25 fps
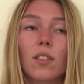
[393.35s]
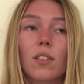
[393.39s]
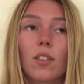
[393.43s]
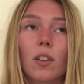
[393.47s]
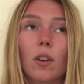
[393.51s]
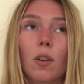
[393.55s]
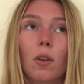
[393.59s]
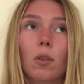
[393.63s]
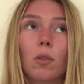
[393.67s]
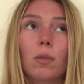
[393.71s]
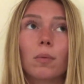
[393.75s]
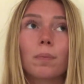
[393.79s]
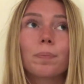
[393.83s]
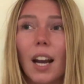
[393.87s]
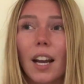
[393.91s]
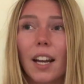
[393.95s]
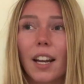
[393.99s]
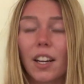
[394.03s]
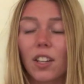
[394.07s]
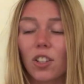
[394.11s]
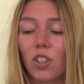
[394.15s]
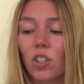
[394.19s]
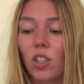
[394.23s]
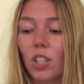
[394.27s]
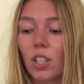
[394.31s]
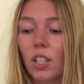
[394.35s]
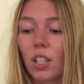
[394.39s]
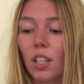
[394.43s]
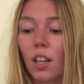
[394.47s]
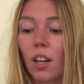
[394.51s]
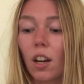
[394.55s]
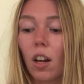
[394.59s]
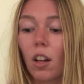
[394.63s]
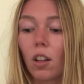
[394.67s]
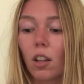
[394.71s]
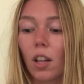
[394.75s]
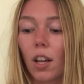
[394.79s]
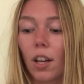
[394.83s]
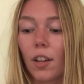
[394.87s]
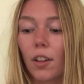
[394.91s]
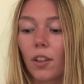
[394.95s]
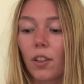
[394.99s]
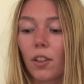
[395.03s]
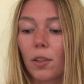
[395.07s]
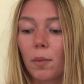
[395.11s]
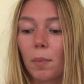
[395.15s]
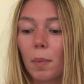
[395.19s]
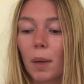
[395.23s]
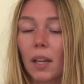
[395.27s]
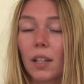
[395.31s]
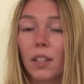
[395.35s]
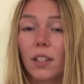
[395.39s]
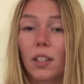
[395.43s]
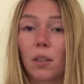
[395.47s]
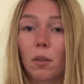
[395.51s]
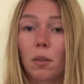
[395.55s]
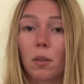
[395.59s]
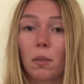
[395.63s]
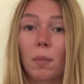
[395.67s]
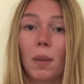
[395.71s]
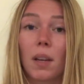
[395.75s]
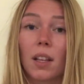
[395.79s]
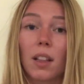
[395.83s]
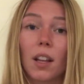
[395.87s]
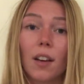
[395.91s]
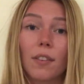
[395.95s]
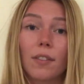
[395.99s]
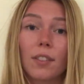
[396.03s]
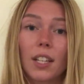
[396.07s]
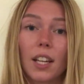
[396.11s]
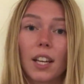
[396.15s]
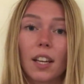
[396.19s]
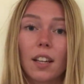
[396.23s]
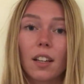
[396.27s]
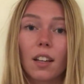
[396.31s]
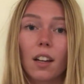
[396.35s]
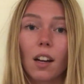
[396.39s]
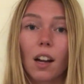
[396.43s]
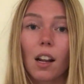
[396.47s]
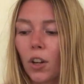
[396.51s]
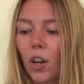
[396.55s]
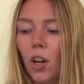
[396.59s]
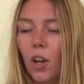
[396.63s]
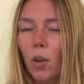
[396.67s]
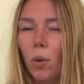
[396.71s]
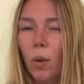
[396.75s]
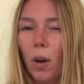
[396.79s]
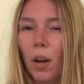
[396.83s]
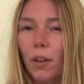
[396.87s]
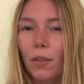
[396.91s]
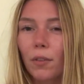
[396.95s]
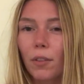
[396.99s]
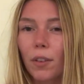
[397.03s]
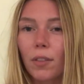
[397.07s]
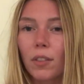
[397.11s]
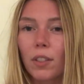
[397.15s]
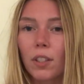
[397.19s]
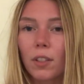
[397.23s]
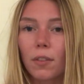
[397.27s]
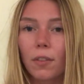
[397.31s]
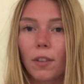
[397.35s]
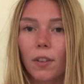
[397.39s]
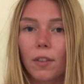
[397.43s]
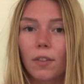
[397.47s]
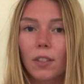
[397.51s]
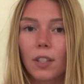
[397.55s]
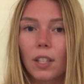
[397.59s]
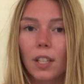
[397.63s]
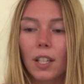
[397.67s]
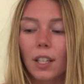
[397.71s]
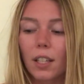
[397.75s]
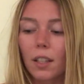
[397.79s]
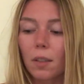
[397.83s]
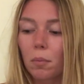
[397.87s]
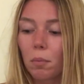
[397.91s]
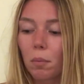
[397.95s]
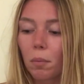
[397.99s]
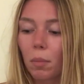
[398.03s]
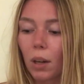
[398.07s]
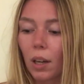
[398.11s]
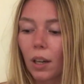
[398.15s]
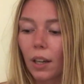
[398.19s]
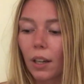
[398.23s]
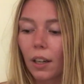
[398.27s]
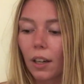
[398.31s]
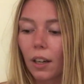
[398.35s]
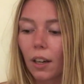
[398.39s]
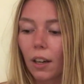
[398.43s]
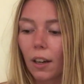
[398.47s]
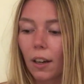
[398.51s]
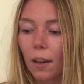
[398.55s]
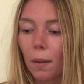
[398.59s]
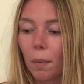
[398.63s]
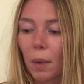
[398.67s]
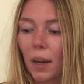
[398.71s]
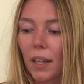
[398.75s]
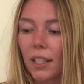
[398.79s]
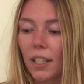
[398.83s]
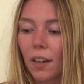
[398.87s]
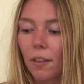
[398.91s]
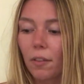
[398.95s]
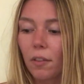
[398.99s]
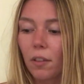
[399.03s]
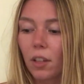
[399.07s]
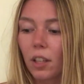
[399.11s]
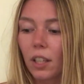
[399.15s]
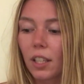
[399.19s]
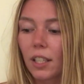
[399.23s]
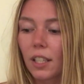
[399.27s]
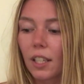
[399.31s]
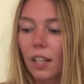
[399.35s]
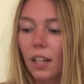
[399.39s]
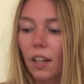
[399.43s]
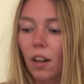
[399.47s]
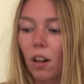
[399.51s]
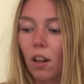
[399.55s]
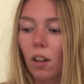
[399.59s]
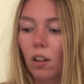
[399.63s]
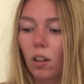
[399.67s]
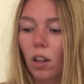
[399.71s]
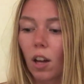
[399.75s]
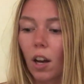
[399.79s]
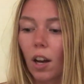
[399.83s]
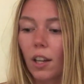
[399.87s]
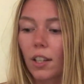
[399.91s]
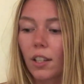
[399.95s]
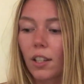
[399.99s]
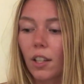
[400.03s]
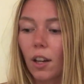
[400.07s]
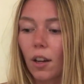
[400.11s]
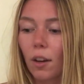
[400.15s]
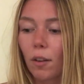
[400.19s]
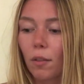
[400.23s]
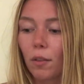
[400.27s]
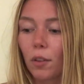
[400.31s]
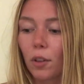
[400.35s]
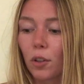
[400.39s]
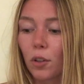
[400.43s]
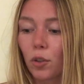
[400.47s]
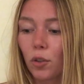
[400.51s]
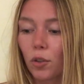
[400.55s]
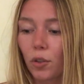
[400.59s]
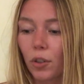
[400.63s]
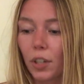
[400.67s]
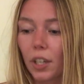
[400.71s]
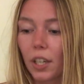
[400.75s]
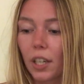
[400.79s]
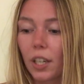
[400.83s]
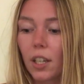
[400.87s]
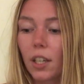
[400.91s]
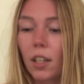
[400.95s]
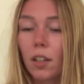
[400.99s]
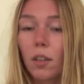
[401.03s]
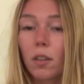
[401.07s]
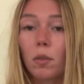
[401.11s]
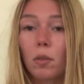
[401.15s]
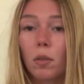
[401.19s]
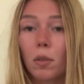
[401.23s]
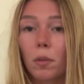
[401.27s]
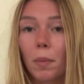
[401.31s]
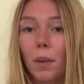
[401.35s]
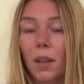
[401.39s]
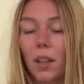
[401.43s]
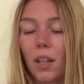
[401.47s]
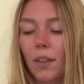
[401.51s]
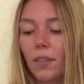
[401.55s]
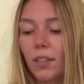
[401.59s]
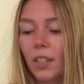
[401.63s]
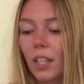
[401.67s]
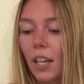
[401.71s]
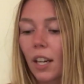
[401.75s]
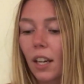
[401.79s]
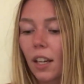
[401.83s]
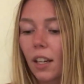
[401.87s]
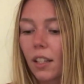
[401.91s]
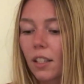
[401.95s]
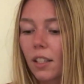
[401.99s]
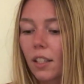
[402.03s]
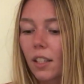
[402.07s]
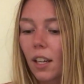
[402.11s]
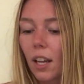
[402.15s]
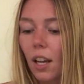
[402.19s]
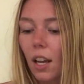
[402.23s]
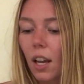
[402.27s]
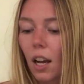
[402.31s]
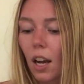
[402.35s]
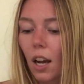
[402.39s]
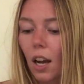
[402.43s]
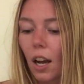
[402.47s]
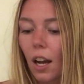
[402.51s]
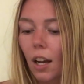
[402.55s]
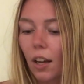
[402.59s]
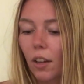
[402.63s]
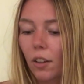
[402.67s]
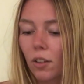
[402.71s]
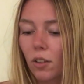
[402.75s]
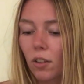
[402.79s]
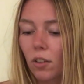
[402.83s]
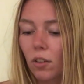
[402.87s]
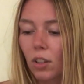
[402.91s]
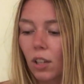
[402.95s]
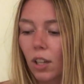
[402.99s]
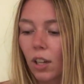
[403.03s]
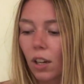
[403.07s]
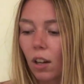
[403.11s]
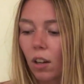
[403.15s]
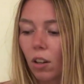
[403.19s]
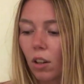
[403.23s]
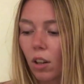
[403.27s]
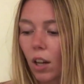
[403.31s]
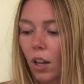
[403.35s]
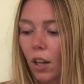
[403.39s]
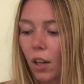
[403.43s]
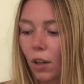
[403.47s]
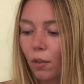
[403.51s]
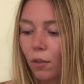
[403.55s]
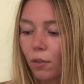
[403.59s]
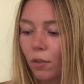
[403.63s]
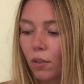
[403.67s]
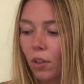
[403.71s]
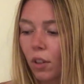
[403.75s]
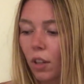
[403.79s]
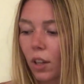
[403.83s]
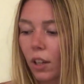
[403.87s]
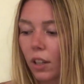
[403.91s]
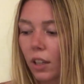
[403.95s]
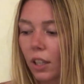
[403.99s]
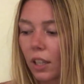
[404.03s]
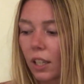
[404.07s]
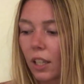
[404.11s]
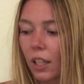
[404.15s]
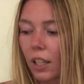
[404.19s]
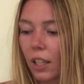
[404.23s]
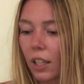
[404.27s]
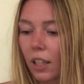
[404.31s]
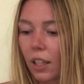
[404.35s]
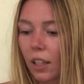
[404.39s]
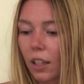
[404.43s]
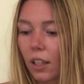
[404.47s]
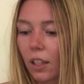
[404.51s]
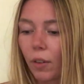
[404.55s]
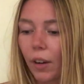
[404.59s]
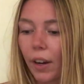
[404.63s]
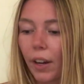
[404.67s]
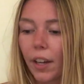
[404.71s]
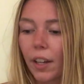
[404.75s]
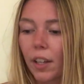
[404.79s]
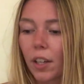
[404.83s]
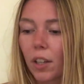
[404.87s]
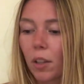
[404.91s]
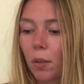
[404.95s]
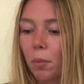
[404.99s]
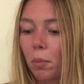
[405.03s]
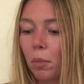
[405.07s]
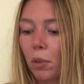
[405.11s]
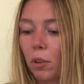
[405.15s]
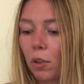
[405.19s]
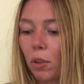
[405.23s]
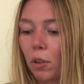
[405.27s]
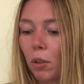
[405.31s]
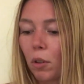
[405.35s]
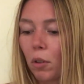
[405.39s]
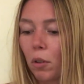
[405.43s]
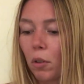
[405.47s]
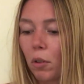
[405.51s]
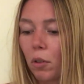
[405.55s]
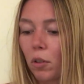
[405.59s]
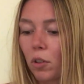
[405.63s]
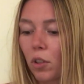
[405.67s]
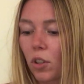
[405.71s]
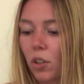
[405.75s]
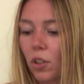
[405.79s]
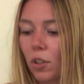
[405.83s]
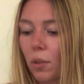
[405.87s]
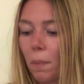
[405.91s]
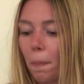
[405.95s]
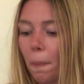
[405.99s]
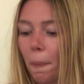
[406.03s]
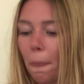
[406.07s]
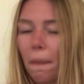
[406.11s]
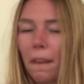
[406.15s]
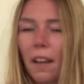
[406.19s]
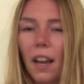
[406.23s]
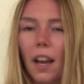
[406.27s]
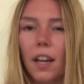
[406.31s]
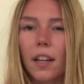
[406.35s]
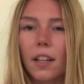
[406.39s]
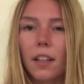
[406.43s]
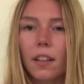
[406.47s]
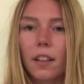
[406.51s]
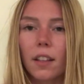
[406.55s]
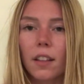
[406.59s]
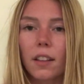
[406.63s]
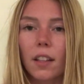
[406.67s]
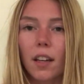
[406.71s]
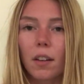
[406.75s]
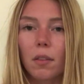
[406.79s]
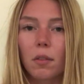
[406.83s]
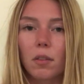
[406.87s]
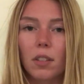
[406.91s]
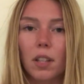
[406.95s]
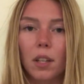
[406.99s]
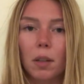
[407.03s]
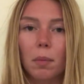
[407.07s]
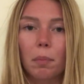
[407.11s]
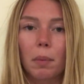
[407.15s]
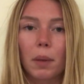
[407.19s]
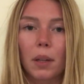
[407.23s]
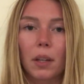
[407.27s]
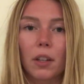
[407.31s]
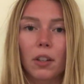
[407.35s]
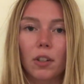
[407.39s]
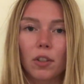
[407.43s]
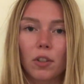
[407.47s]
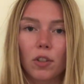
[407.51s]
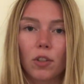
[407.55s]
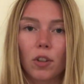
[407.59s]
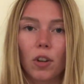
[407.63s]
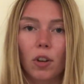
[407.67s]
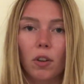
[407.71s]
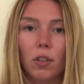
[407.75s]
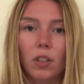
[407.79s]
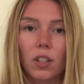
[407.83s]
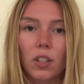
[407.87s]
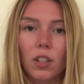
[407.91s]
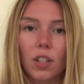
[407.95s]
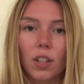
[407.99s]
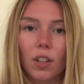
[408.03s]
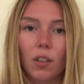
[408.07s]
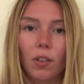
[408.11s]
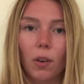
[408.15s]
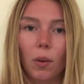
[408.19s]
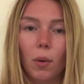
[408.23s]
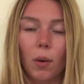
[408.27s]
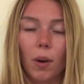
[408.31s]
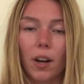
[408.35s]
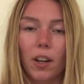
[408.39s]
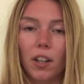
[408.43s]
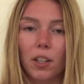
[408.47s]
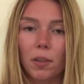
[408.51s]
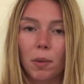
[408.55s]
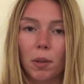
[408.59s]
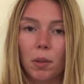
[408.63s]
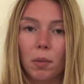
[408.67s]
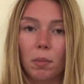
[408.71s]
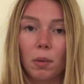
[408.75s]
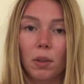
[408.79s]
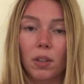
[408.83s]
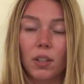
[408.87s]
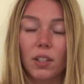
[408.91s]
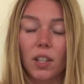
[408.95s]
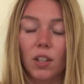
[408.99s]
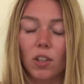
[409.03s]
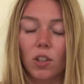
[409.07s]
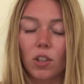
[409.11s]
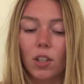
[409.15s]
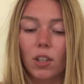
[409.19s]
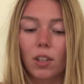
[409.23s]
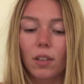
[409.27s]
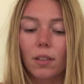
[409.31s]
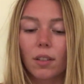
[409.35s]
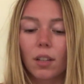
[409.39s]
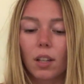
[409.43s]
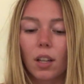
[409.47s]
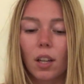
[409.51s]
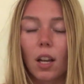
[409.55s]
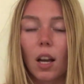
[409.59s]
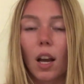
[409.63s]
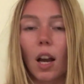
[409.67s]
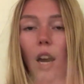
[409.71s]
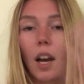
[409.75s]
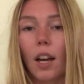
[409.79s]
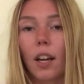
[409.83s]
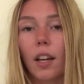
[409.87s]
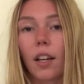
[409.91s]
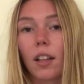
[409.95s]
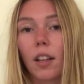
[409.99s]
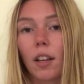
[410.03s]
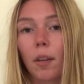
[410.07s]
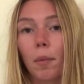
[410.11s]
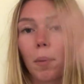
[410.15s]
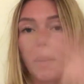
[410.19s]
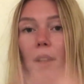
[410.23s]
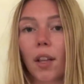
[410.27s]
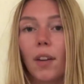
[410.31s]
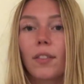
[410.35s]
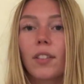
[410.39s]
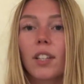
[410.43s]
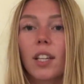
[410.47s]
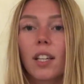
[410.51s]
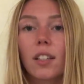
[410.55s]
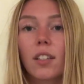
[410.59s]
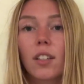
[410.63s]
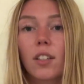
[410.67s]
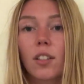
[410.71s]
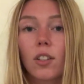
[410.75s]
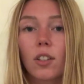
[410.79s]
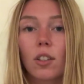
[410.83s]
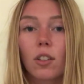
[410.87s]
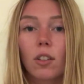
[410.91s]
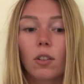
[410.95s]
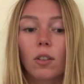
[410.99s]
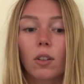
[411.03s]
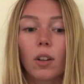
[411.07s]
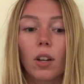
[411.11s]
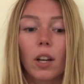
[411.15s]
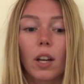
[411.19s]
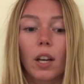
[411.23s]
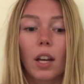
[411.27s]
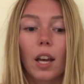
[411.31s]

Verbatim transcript: So I actually did a lot of this painting with my left hand. Not quite 50-50, but um, I definitely did a lot of the tree with my left hand. I also did a lot of the red and the blue, just anything that was like bigger strokes and didn't require as much precision, I allowed my left hand to do.